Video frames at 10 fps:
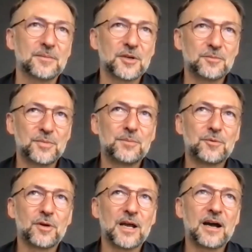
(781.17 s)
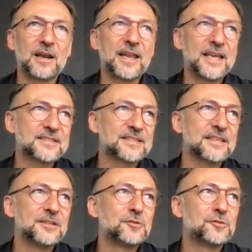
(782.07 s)
but people are less
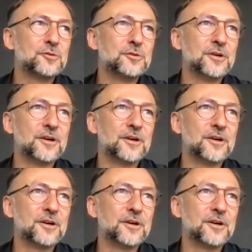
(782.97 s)
into